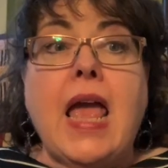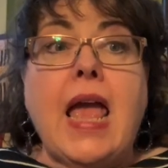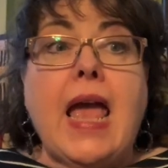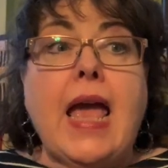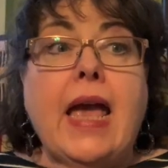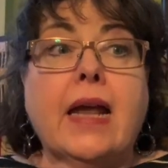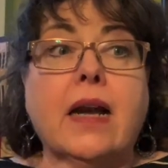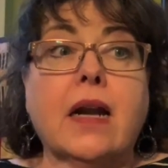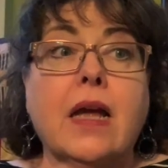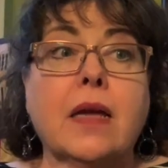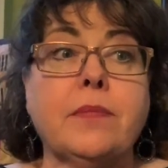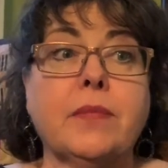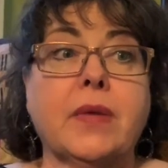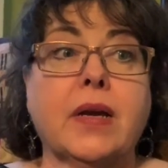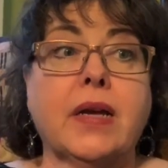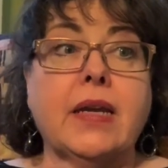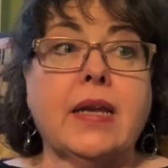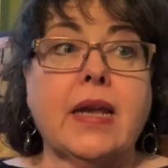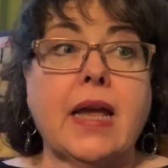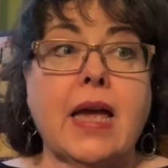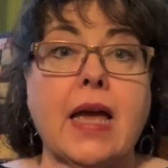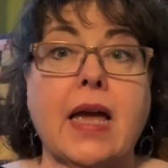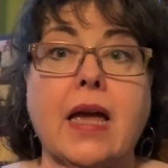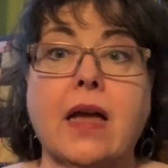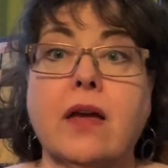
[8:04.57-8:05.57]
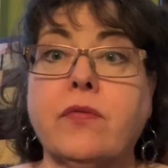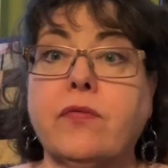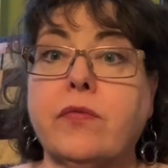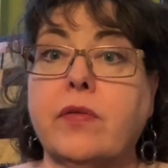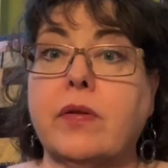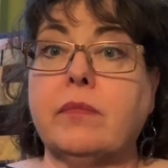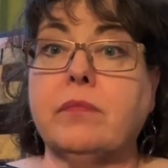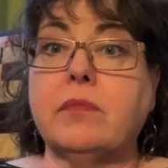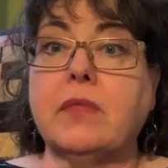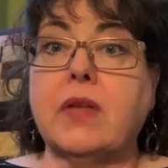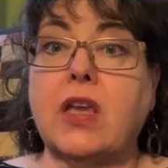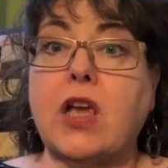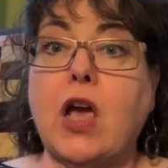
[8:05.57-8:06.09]
And I might have
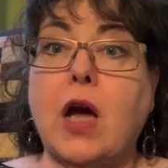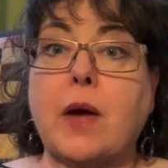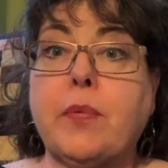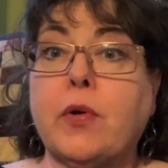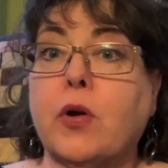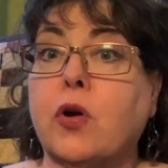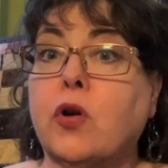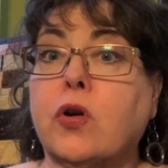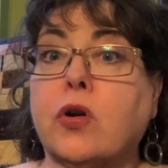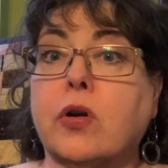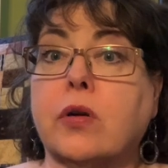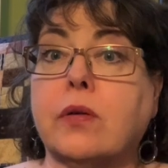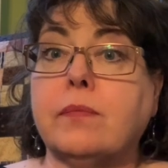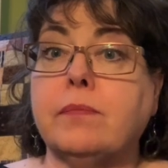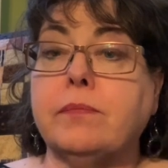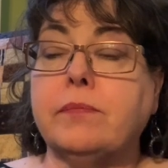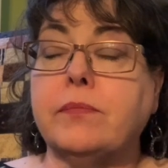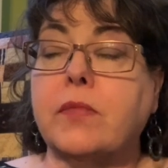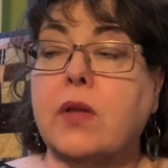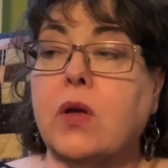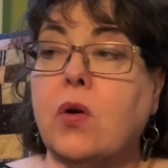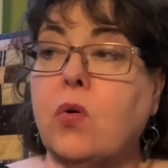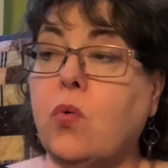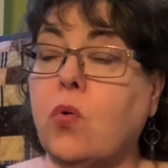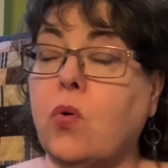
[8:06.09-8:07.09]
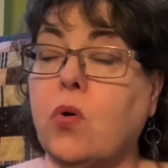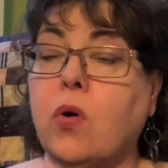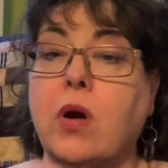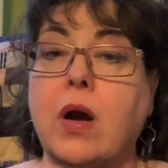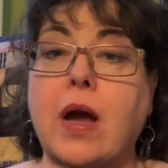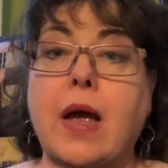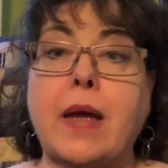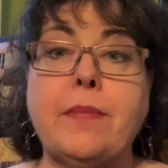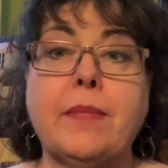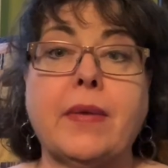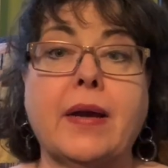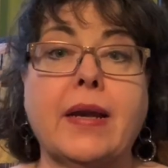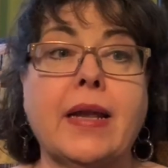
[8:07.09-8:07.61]
a burger, or
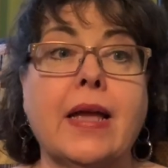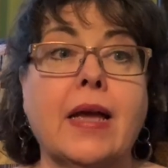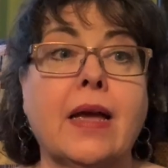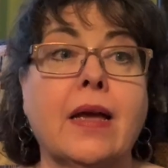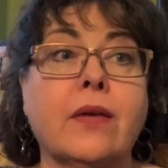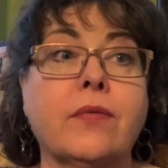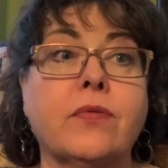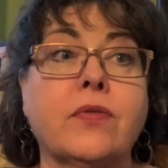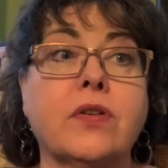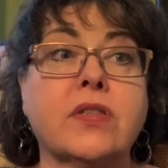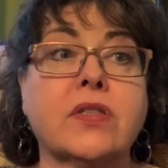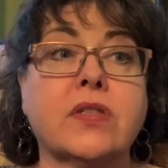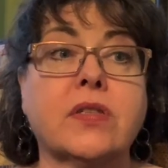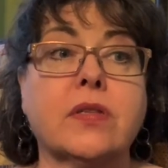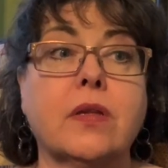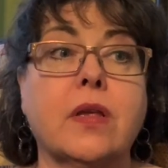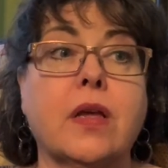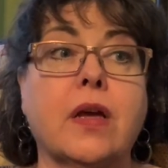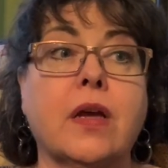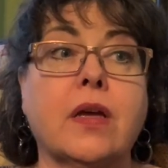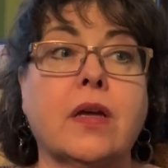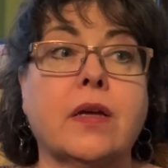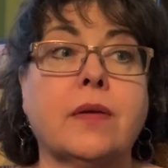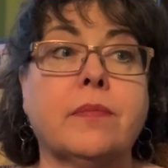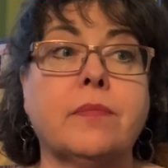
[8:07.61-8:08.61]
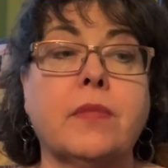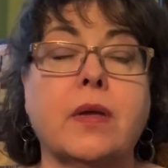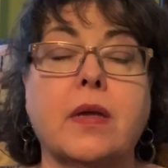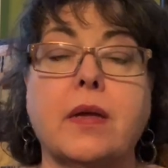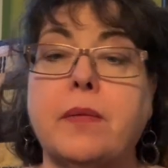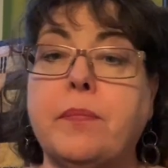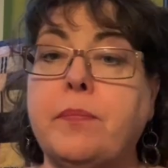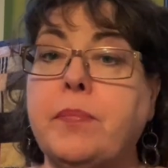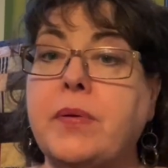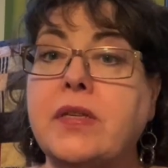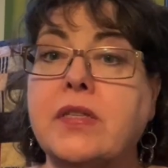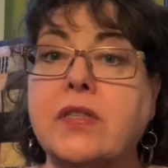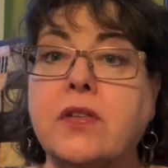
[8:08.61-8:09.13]
I might have a
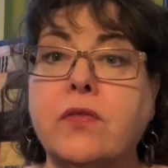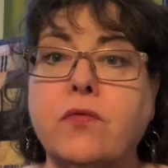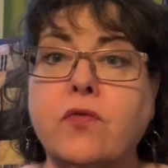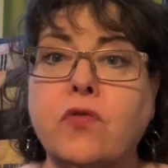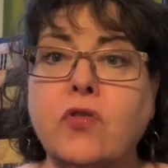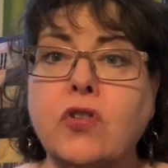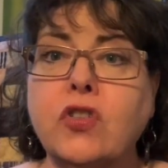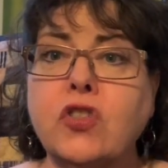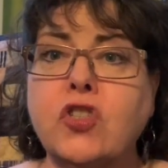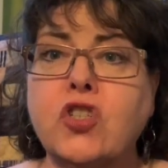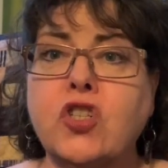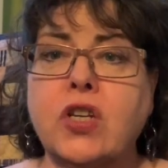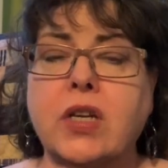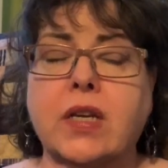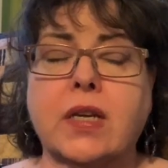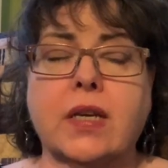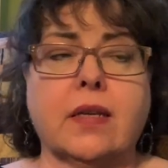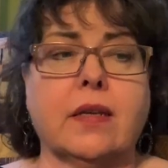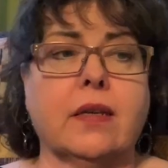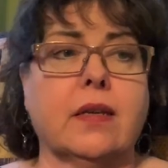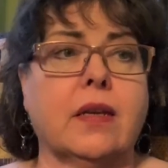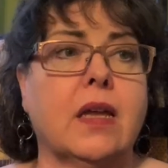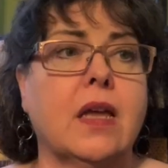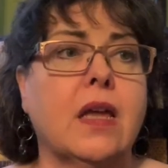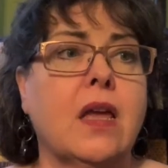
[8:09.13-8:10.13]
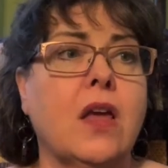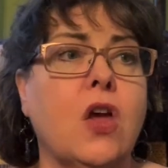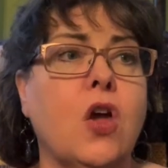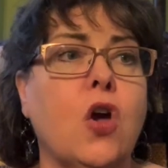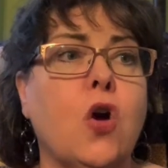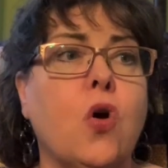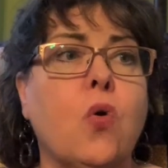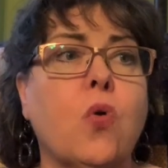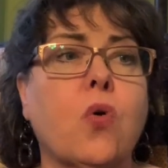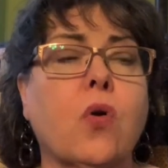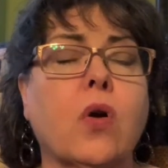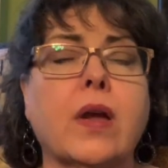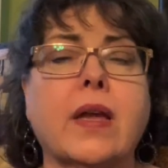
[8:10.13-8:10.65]
piece of grilled chicken,
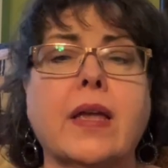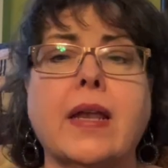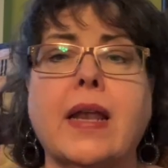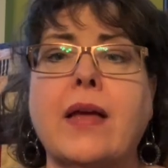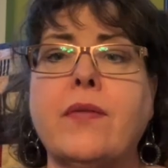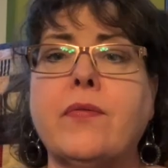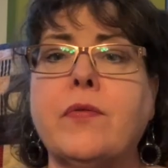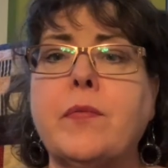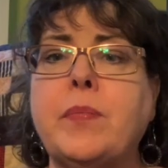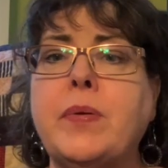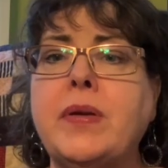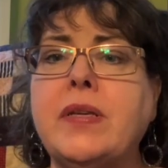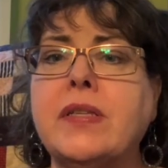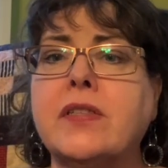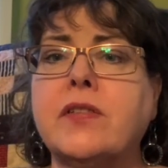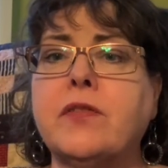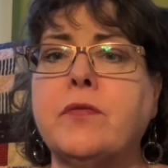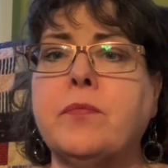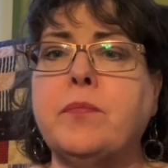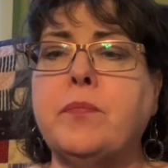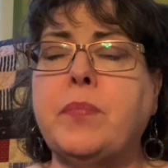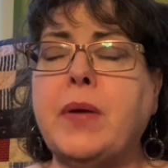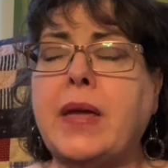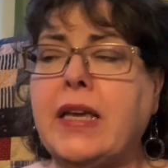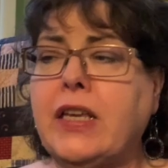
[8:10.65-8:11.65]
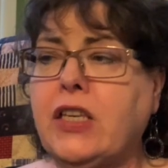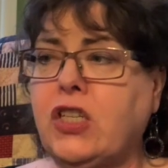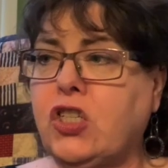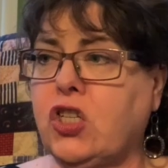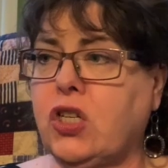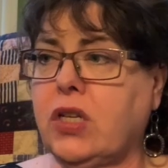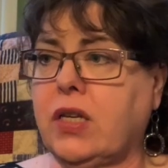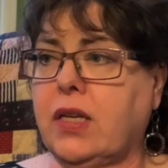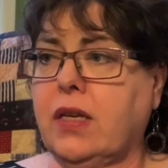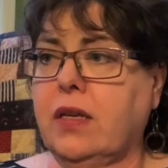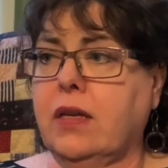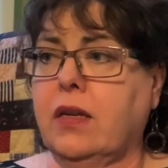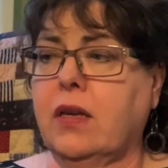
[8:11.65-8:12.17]
or I could have a piece of baked
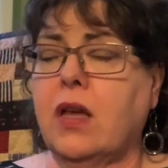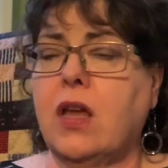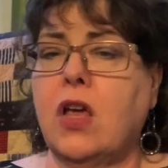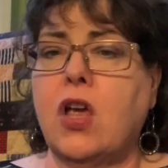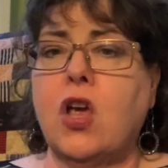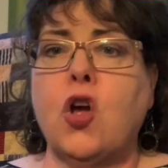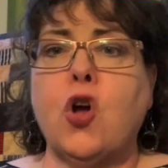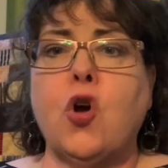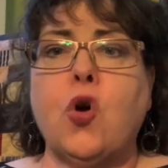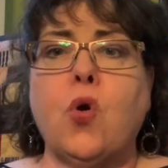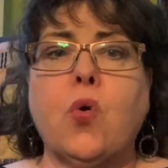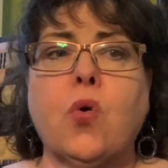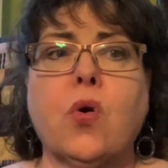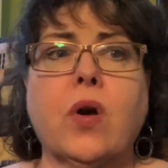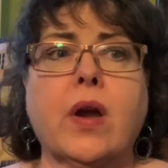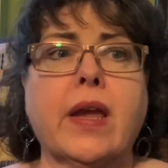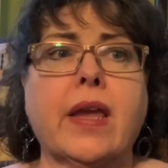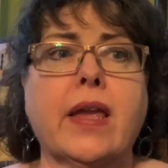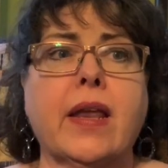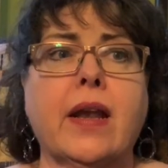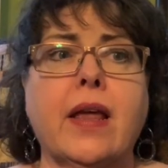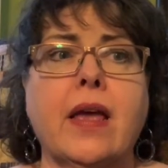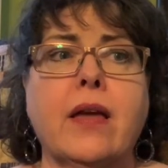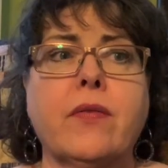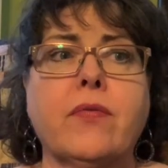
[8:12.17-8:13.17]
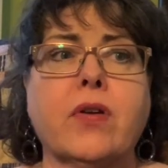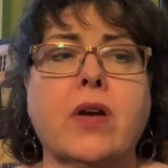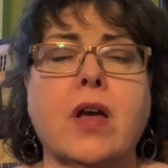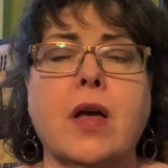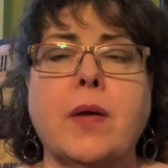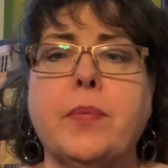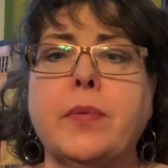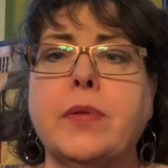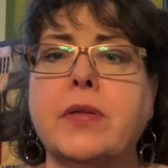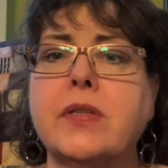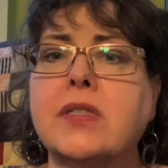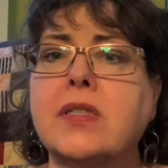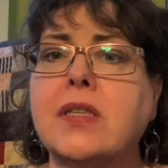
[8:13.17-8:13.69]
chicken, or I could have a
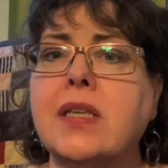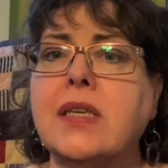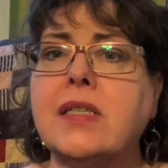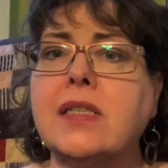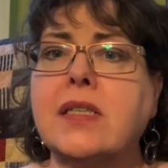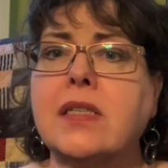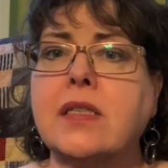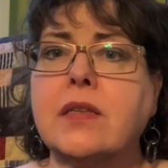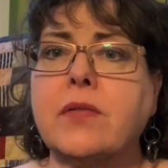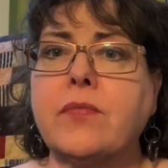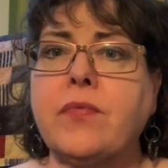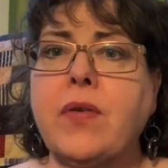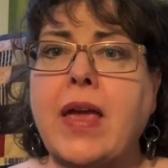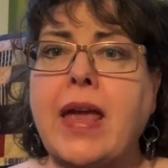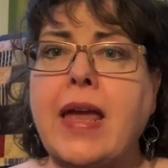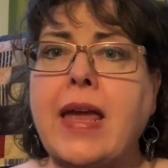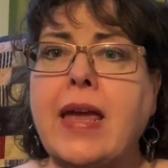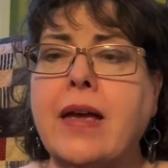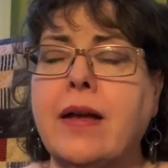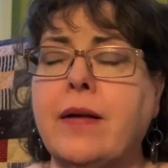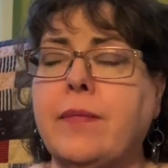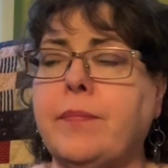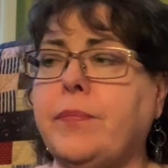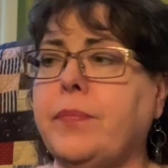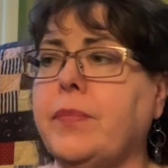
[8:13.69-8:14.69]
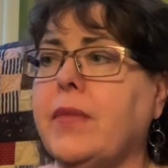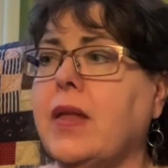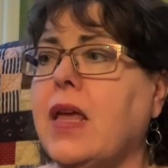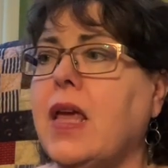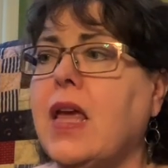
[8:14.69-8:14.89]
couple of slices of ham.